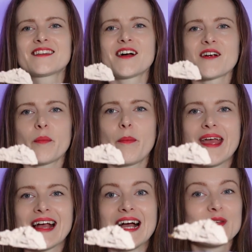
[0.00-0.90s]
dark
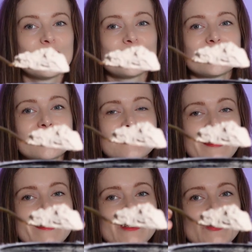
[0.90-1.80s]
pink. I don't
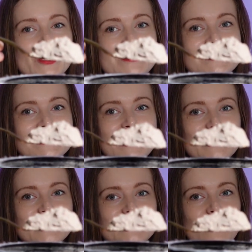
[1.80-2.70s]
think you can see
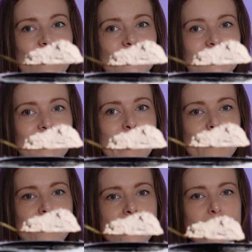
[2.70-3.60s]
it on the
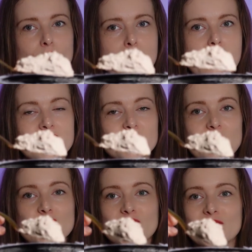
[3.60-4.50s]
camera well,
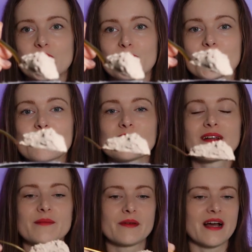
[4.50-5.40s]
especially with the purple
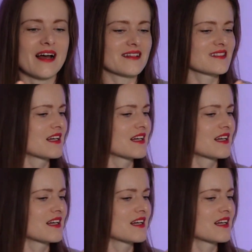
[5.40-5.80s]
light behind.